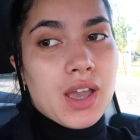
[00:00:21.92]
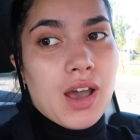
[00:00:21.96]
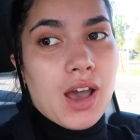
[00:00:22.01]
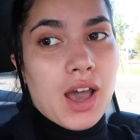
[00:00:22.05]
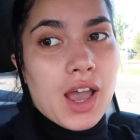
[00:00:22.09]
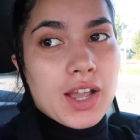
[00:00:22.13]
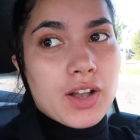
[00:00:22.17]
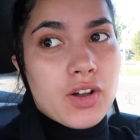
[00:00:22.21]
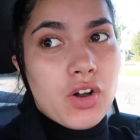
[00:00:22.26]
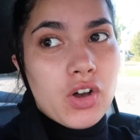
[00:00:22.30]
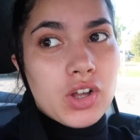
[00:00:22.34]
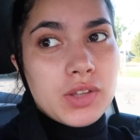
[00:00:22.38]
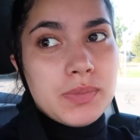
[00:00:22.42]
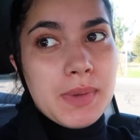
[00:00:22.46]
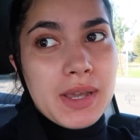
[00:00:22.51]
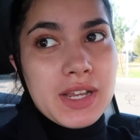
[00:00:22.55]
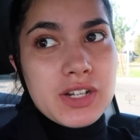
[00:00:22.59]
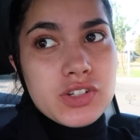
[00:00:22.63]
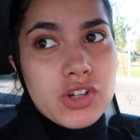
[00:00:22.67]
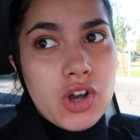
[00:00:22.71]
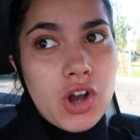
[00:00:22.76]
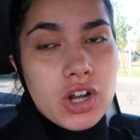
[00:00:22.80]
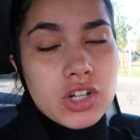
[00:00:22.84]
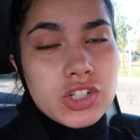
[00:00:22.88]
I called my
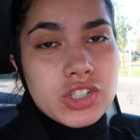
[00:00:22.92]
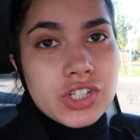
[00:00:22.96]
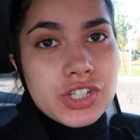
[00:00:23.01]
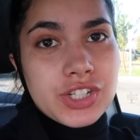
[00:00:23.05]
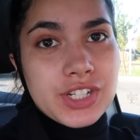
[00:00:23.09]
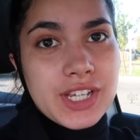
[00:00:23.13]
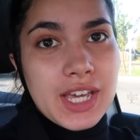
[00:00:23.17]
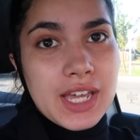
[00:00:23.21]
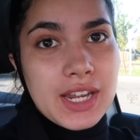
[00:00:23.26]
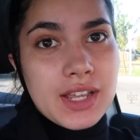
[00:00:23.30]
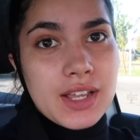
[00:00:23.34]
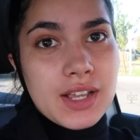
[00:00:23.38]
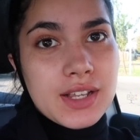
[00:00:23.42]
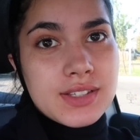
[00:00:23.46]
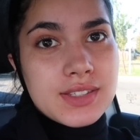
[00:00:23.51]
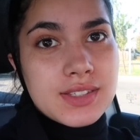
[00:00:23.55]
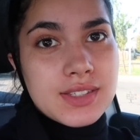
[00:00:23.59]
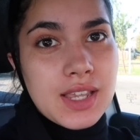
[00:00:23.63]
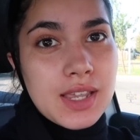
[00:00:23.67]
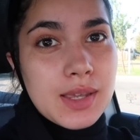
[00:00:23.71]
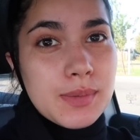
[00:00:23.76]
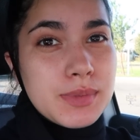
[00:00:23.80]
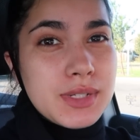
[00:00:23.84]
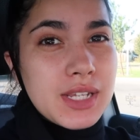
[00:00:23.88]
doctor to get a
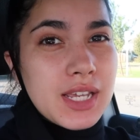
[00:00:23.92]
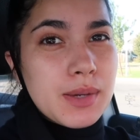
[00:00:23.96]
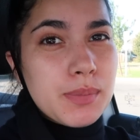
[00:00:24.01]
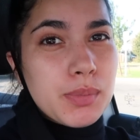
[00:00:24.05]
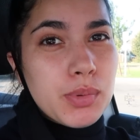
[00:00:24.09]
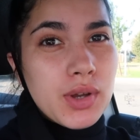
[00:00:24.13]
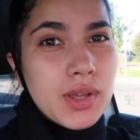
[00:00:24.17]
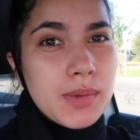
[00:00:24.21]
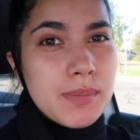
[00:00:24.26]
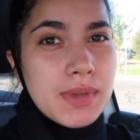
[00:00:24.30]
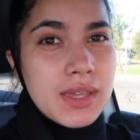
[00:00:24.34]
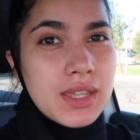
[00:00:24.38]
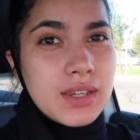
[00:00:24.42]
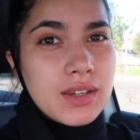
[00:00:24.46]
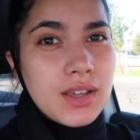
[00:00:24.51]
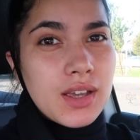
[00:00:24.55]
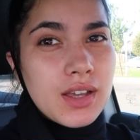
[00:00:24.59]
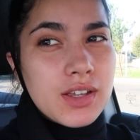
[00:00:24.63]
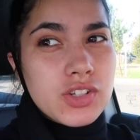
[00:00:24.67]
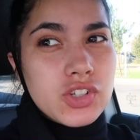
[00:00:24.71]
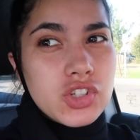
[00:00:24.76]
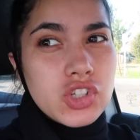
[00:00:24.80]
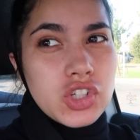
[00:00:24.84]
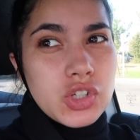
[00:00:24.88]
same day appointment
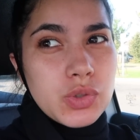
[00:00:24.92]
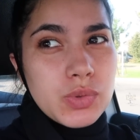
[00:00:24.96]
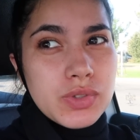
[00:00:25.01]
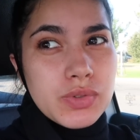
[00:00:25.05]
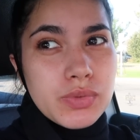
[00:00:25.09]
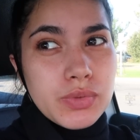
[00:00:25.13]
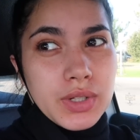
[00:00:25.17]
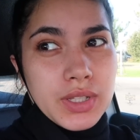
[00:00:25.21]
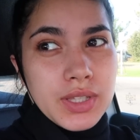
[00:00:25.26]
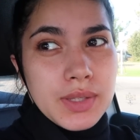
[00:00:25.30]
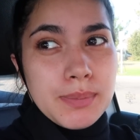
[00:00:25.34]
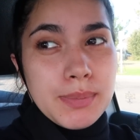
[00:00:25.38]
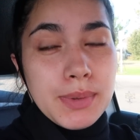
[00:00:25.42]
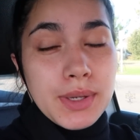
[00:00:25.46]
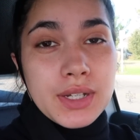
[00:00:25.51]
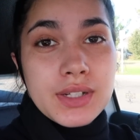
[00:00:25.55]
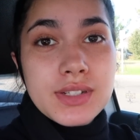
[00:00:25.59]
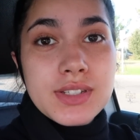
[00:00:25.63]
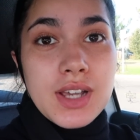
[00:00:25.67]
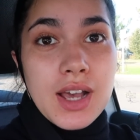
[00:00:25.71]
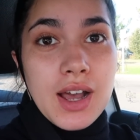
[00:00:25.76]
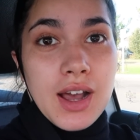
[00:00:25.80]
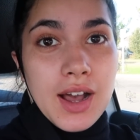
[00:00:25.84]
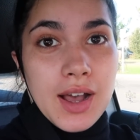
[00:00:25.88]
because she was really
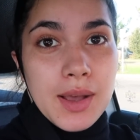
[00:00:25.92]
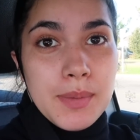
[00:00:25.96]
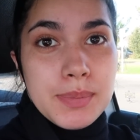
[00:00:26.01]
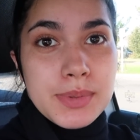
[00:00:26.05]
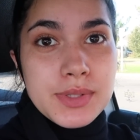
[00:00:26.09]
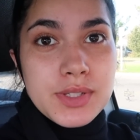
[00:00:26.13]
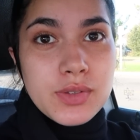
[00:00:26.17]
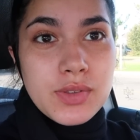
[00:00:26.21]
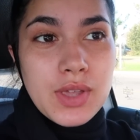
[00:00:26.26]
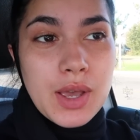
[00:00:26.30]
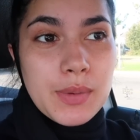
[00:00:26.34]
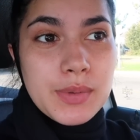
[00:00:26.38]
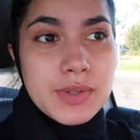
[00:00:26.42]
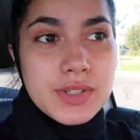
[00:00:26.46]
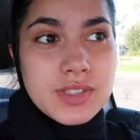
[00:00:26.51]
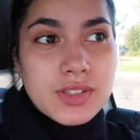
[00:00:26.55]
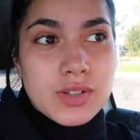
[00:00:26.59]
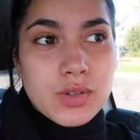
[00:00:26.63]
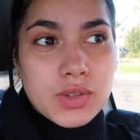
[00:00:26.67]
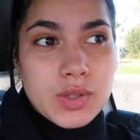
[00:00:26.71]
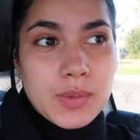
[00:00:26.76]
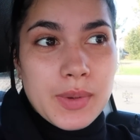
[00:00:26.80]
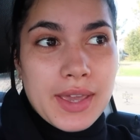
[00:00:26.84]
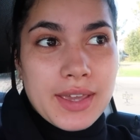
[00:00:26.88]
booked up, so that was the
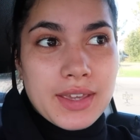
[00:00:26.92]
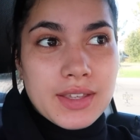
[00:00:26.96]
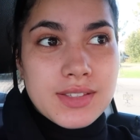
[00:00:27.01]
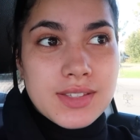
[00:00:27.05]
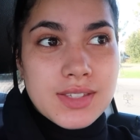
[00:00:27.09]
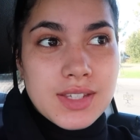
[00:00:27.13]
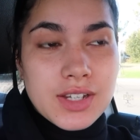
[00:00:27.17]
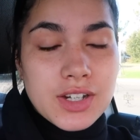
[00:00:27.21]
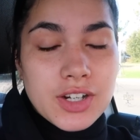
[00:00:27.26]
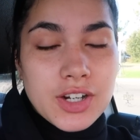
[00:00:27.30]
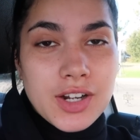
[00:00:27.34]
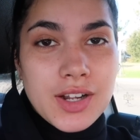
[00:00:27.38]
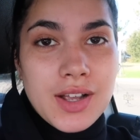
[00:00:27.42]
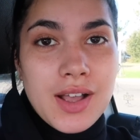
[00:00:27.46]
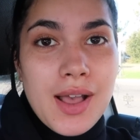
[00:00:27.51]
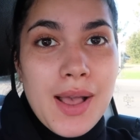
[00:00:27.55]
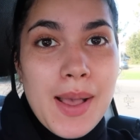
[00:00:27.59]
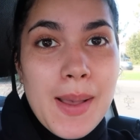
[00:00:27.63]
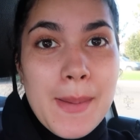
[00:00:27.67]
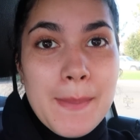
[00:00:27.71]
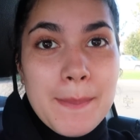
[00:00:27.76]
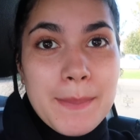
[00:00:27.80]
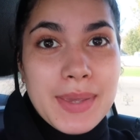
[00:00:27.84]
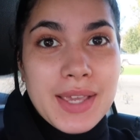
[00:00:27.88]
only way I could see her,
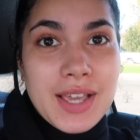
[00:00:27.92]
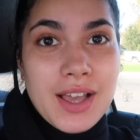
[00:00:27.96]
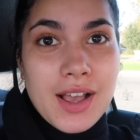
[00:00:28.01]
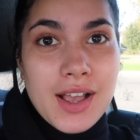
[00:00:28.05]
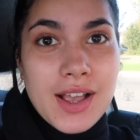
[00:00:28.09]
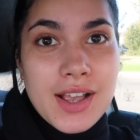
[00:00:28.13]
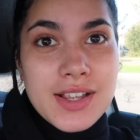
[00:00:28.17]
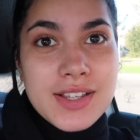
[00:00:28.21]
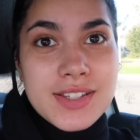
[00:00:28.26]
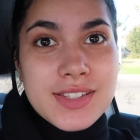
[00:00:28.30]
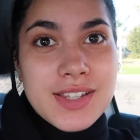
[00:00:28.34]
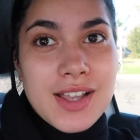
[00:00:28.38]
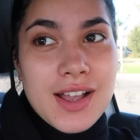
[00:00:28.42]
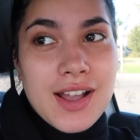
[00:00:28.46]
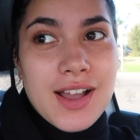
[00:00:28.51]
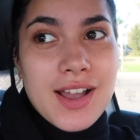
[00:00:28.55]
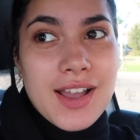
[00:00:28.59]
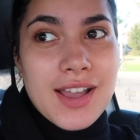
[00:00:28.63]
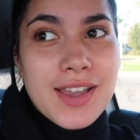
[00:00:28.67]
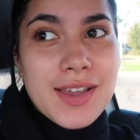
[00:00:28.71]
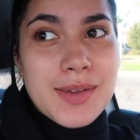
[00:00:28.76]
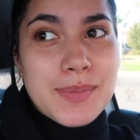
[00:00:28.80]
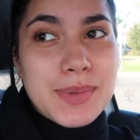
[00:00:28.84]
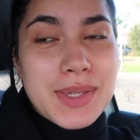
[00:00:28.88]
because
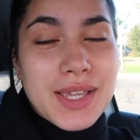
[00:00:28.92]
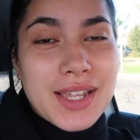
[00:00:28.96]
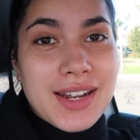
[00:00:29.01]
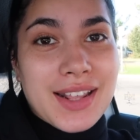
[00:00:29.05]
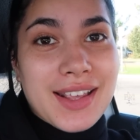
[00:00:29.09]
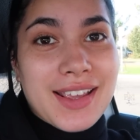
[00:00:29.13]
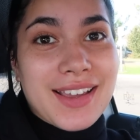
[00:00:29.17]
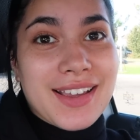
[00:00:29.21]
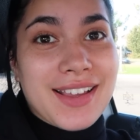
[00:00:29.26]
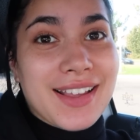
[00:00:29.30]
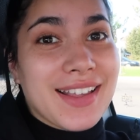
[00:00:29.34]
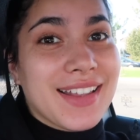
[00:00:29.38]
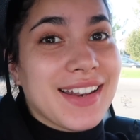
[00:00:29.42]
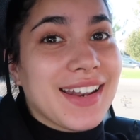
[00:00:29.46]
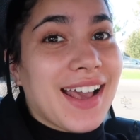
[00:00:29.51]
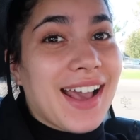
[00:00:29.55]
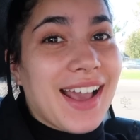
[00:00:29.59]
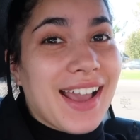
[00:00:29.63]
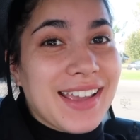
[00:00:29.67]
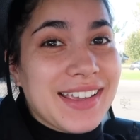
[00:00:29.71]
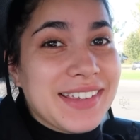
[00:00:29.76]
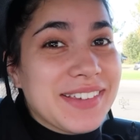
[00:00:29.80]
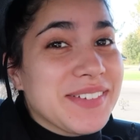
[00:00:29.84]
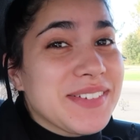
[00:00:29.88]
I am getting an
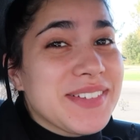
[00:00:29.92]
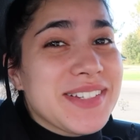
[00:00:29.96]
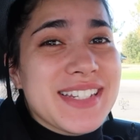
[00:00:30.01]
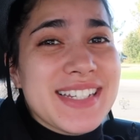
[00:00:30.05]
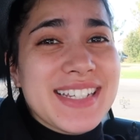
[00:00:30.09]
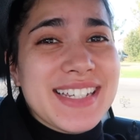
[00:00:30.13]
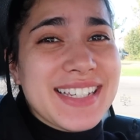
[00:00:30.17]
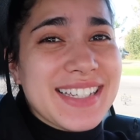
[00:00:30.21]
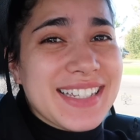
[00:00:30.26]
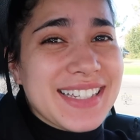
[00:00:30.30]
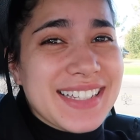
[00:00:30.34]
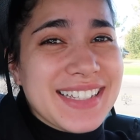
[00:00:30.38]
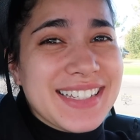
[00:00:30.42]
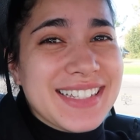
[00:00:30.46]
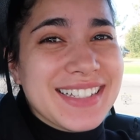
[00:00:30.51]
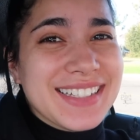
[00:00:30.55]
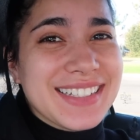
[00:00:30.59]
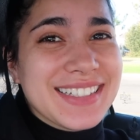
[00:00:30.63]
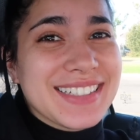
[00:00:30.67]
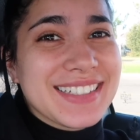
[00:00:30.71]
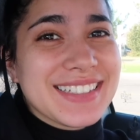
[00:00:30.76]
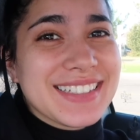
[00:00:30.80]
IUD. Yay!